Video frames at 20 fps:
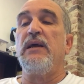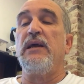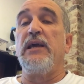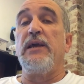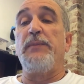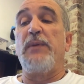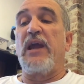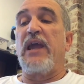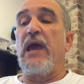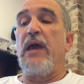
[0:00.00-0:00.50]

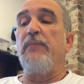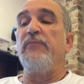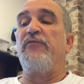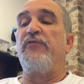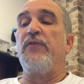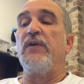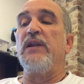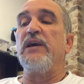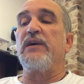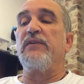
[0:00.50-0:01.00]
He became
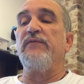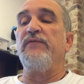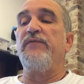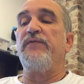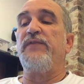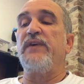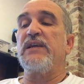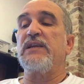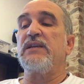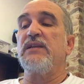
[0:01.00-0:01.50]
fully
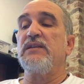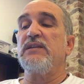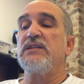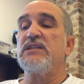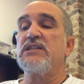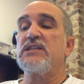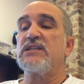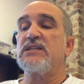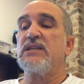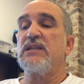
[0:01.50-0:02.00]

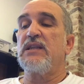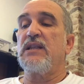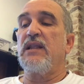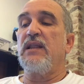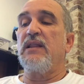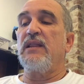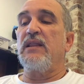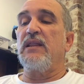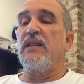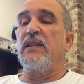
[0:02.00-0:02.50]
convinced
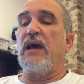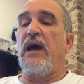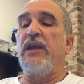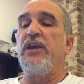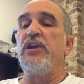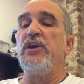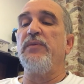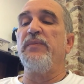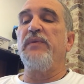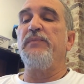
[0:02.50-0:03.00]

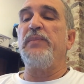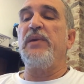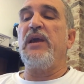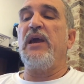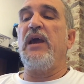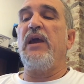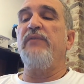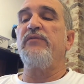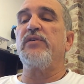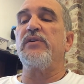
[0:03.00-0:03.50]
that human
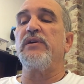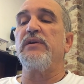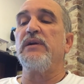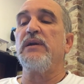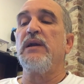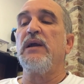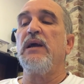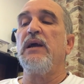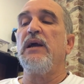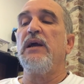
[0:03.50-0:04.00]
behavior
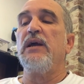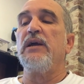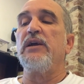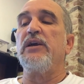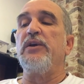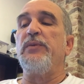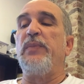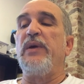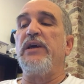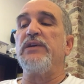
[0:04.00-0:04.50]

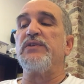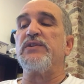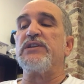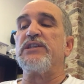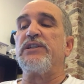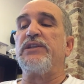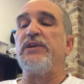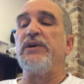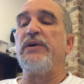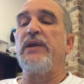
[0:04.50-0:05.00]
could be
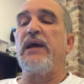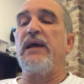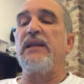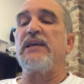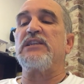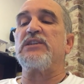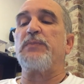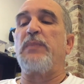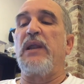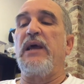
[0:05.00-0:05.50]
understood and
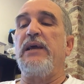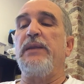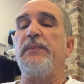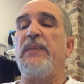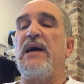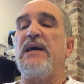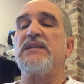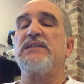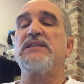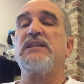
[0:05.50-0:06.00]
explained
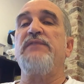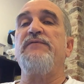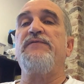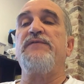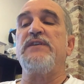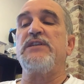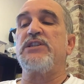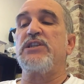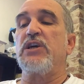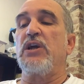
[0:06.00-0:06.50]
best in
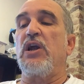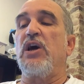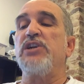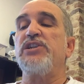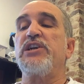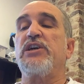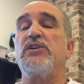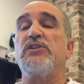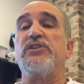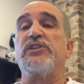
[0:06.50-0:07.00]

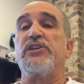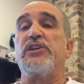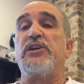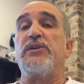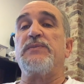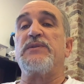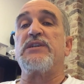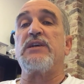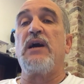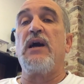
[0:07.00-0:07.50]
physiological
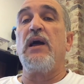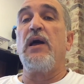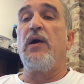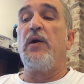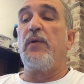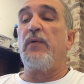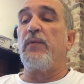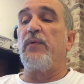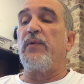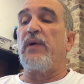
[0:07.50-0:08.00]
terms
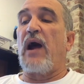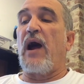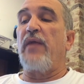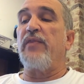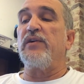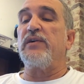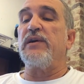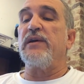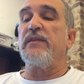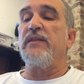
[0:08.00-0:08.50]

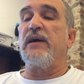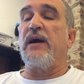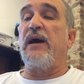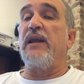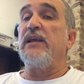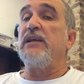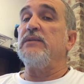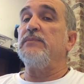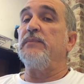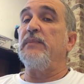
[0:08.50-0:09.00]
rather
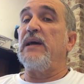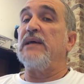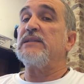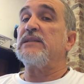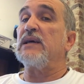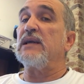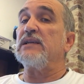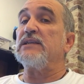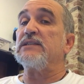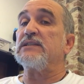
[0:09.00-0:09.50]
than in
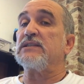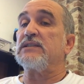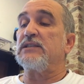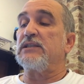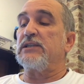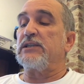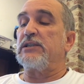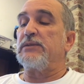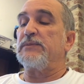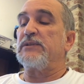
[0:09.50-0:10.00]
mentalist
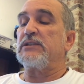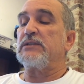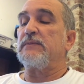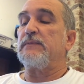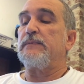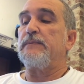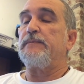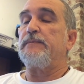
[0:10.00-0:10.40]
terms.